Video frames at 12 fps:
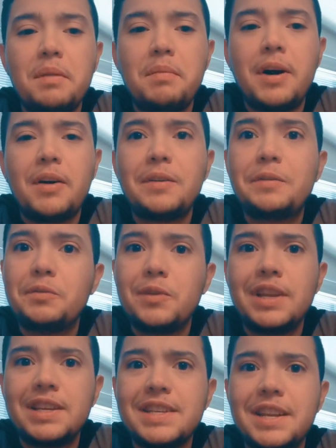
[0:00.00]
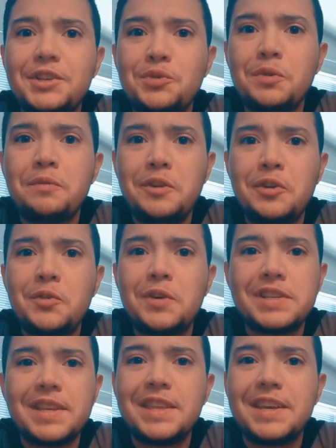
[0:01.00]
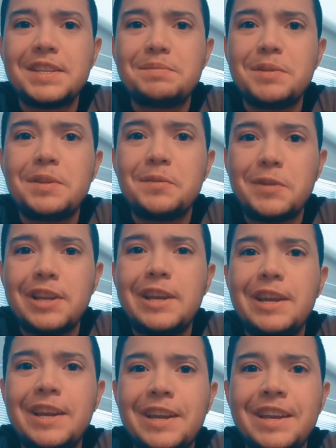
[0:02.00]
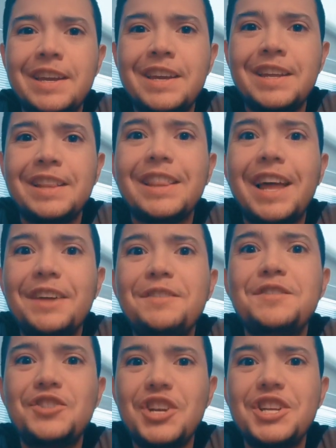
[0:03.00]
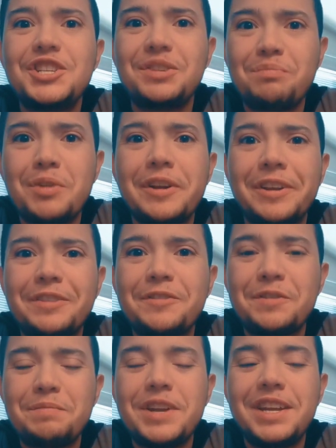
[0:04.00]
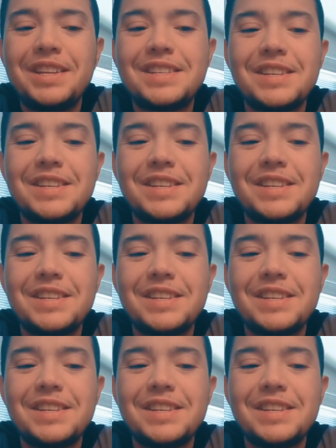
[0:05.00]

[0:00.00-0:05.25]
about and really excited to review because I think it's been a really life-changing product for me.